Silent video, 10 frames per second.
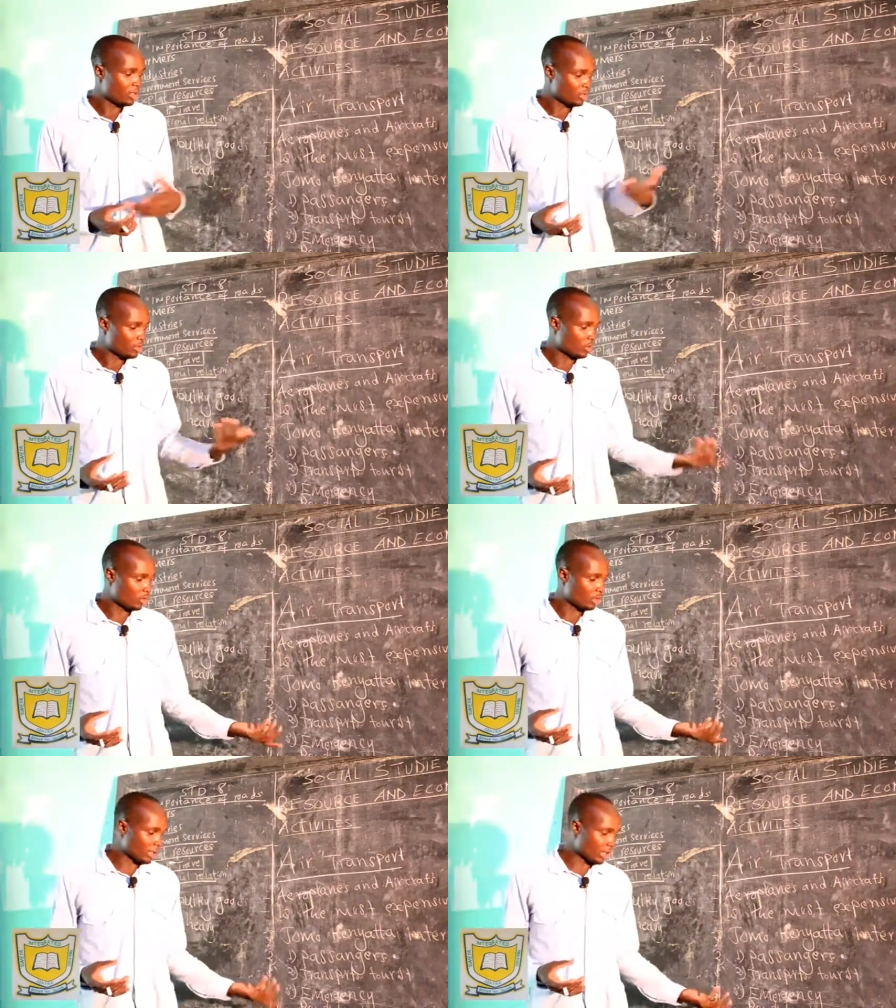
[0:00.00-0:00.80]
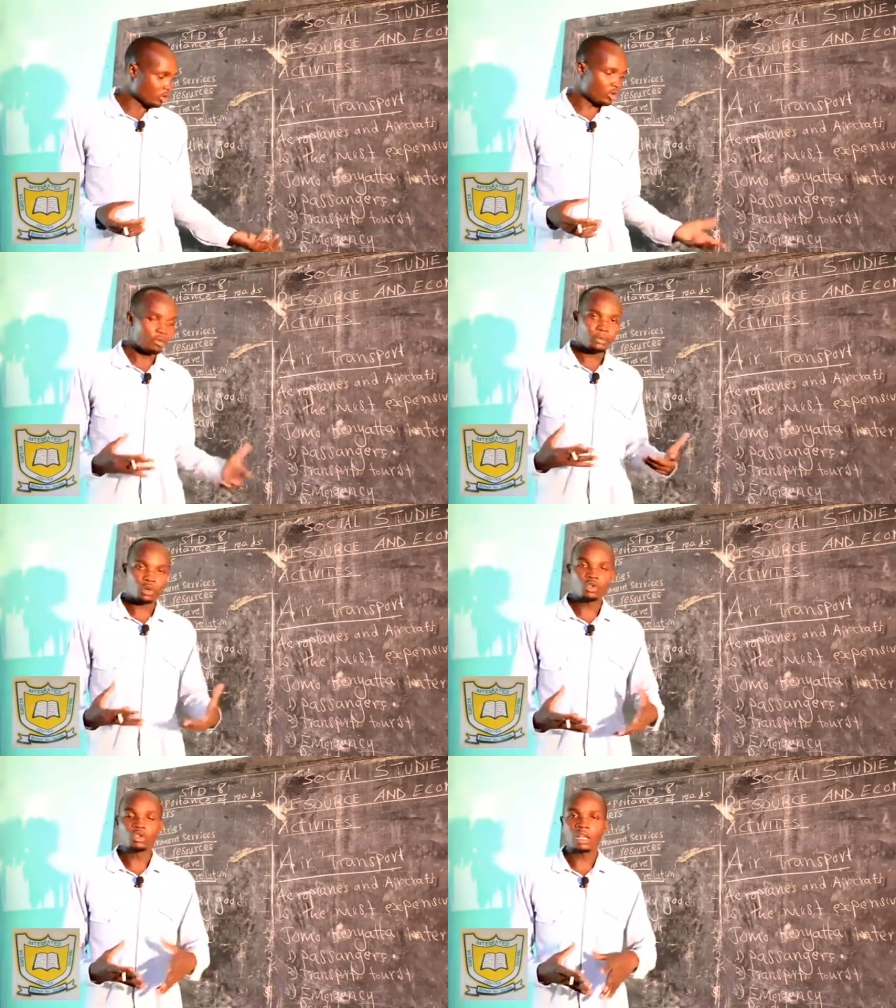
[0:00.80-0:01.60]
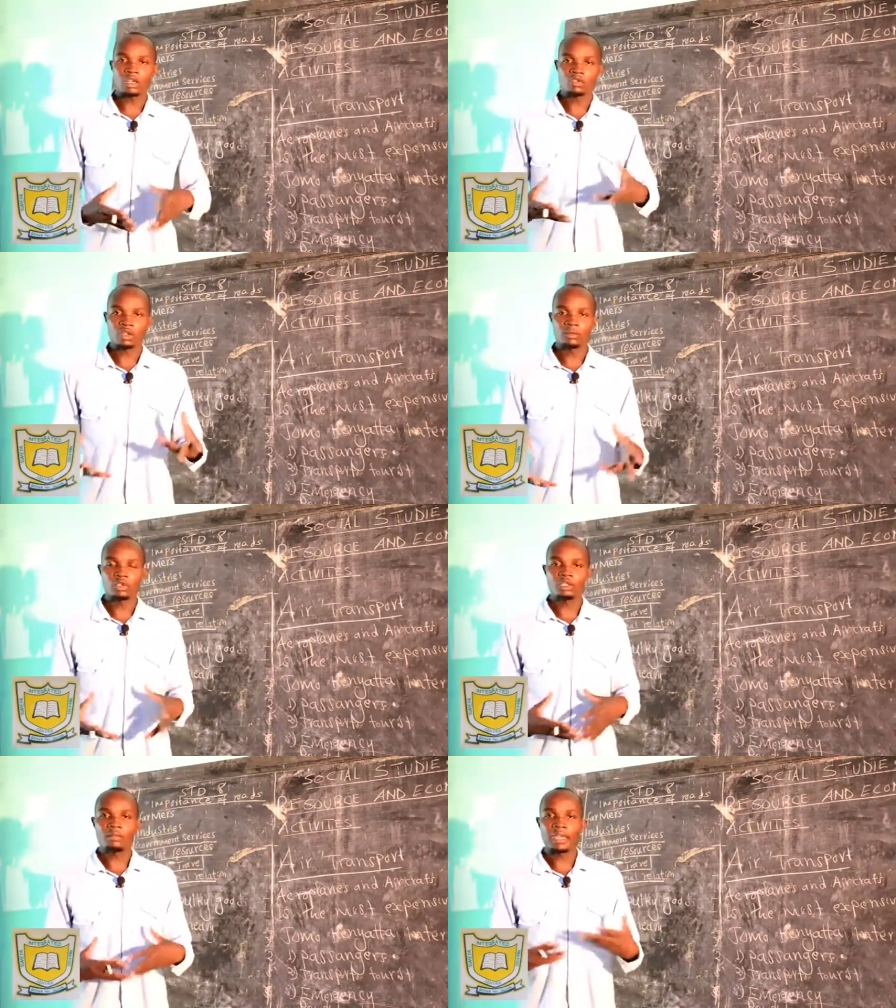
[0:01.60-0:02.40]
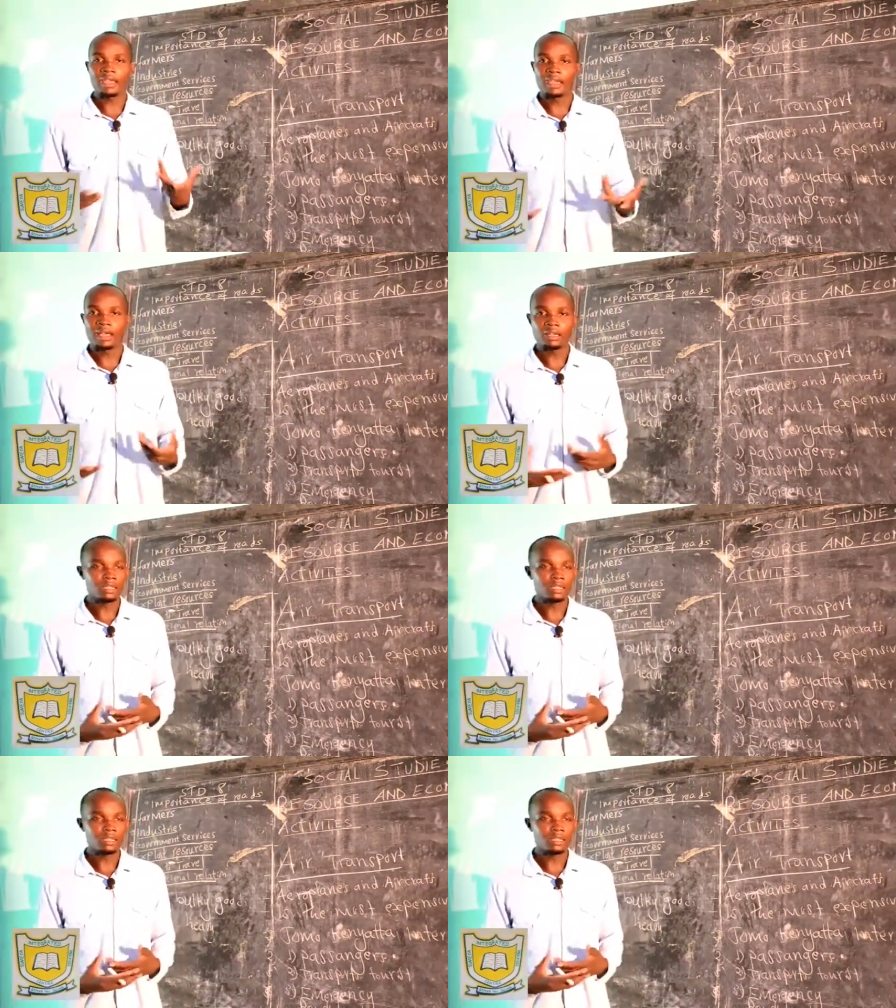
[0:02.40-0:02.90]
So horticultural produce are transported by air